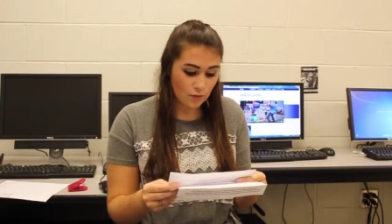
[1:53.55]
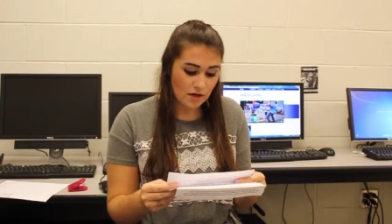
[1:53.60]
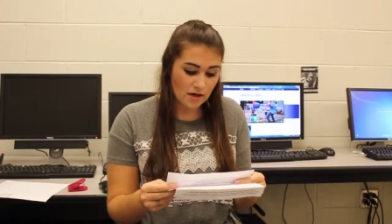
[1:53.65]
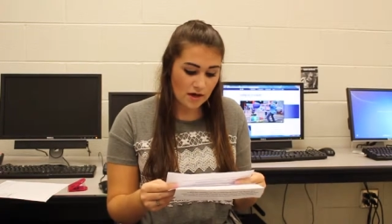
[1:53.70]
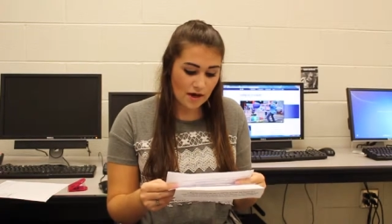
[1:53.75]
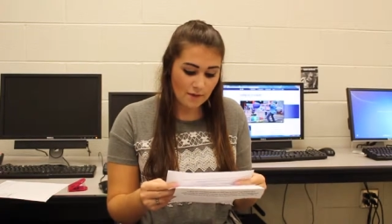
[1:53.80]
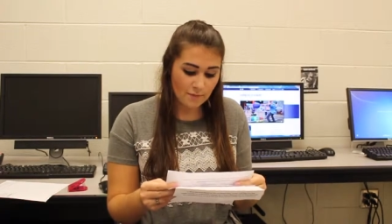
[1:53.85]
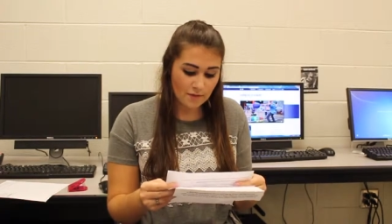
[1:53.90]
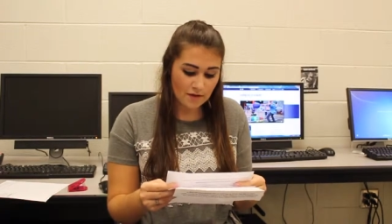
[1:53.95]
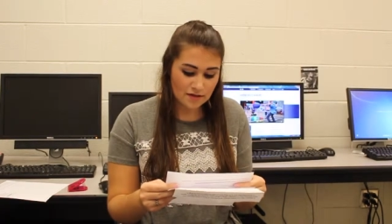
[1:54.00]

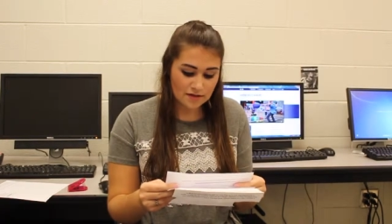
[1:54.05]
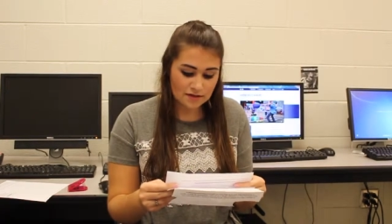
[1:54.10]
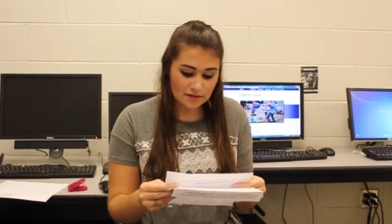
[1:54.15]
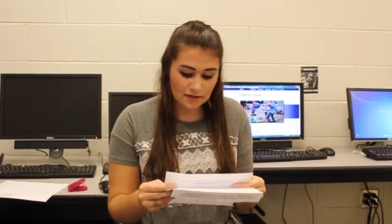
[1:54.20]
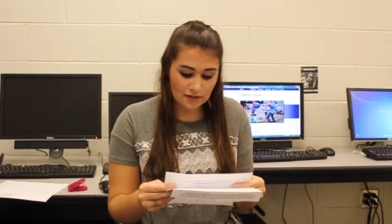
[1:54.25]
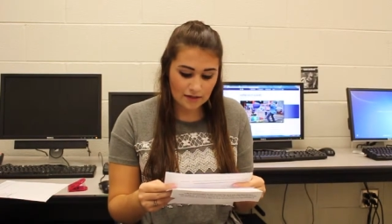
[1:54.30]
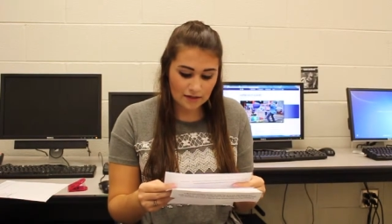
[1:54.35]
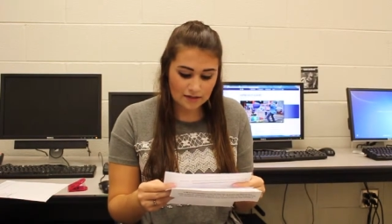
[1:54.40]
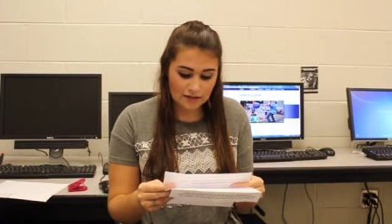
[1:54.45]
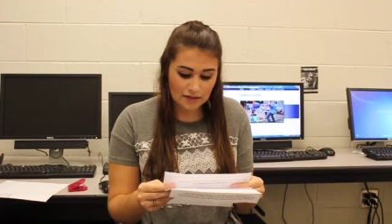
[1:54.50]
we have been
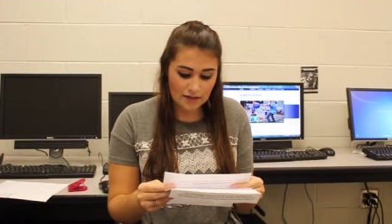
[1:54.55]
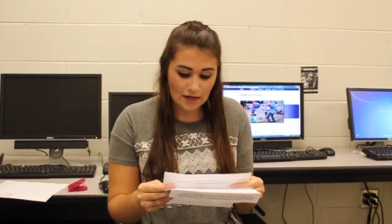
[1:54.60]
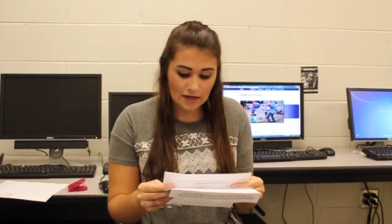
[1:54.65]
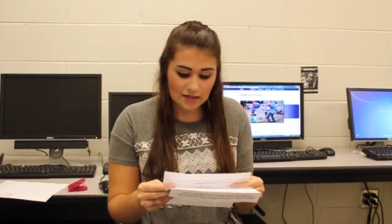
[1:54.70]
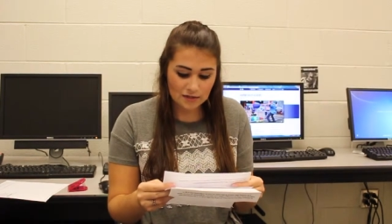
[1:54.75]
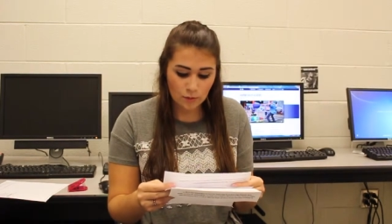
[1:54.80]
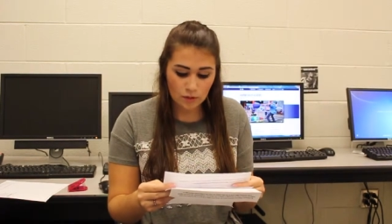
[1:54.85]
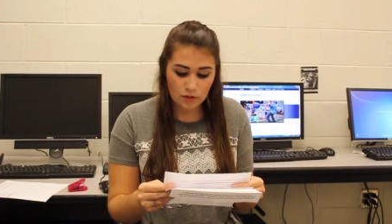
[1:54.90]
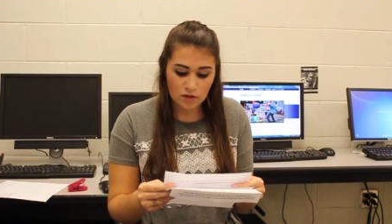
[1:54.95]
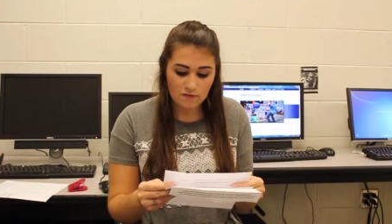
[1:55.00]
selected
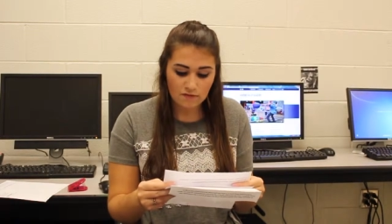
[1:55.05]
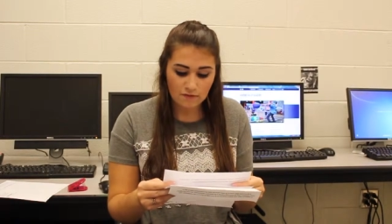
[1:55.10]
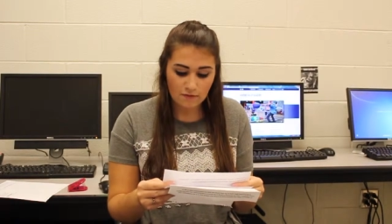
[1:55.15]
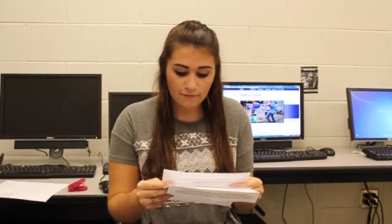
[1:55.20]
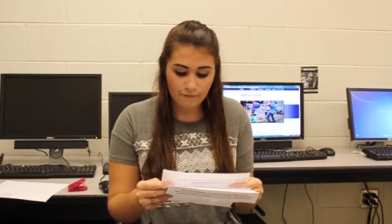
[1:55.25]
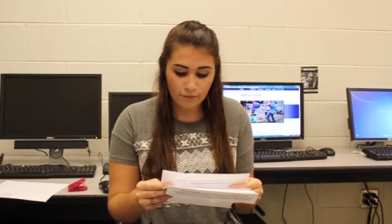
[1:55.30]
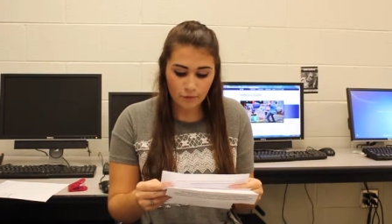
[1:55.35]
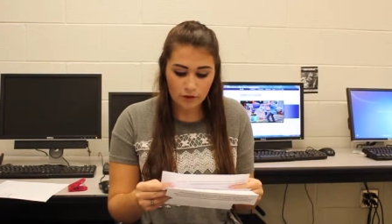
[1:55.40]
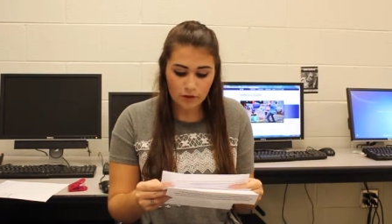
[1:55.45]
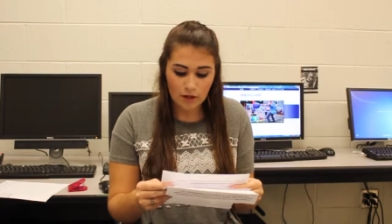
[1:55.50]
as one of
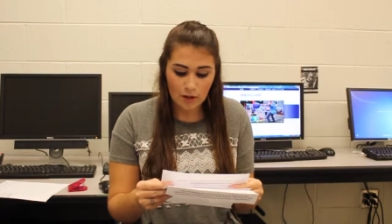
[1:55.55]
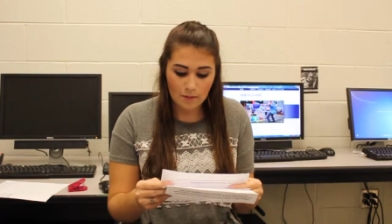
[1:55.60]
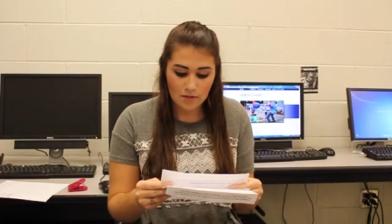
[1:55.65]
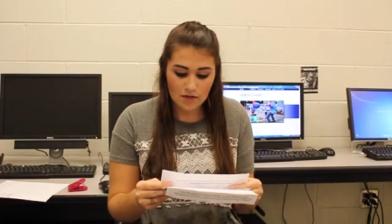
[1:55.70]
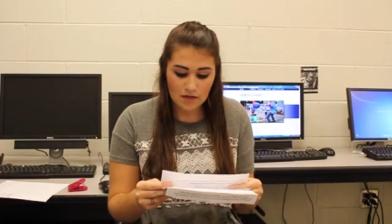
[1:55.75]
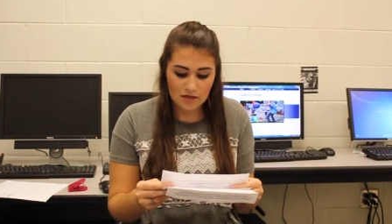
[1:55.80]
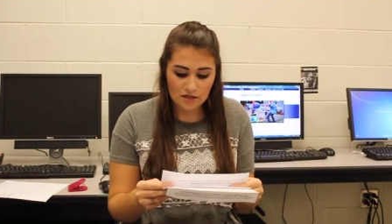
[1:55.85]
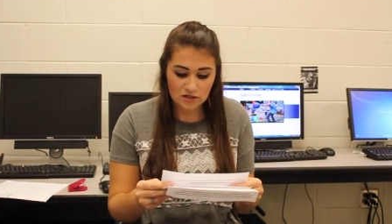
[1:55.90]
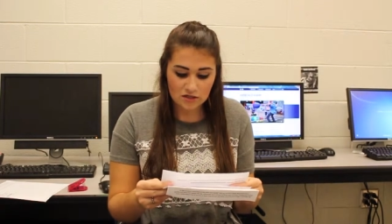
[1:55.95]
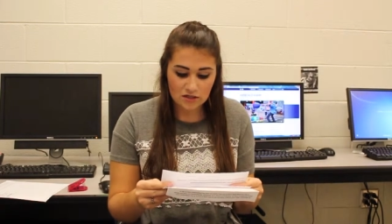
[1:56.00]
the four
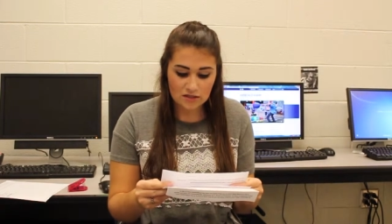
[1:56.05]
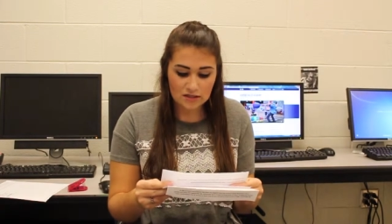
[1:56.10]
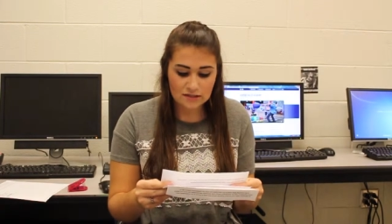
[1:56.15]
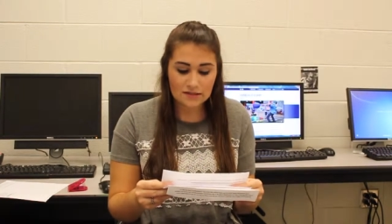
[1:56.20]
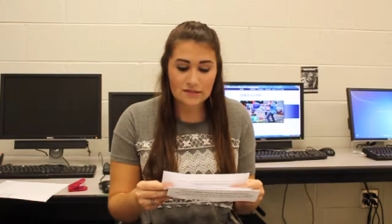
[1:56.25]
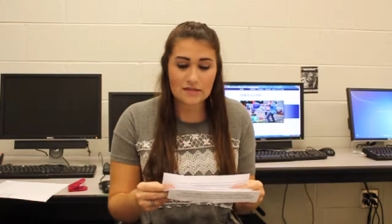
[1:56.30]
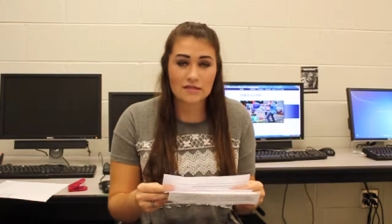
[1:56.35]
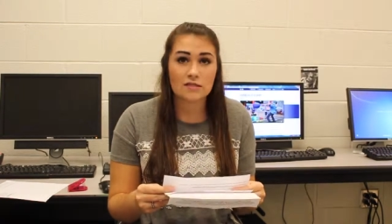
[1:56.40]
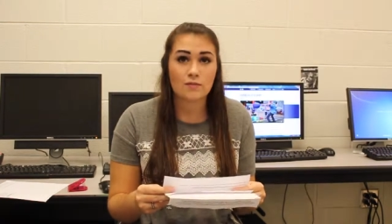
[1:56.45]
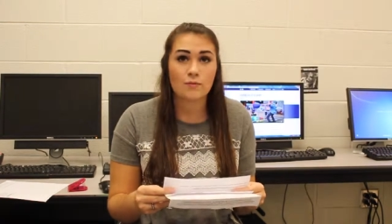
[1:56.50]

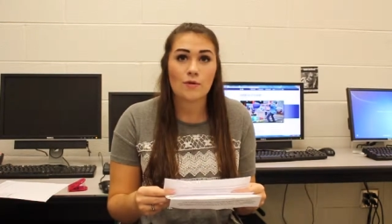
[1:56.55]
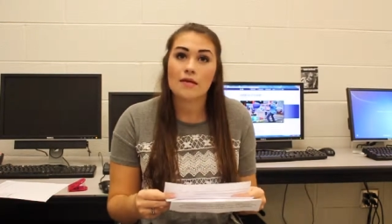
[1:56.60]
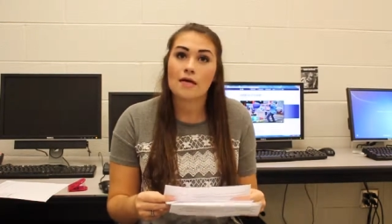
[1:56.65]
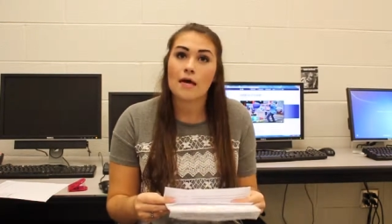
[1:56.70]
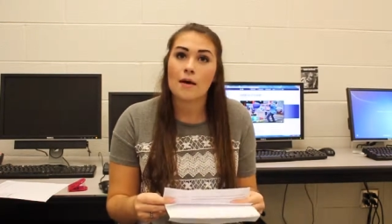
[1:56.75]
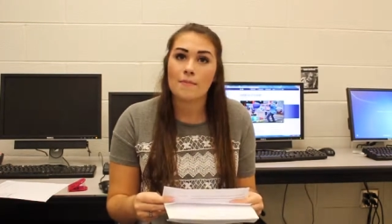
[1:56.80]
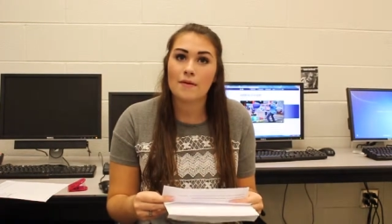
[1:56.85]
nominations this week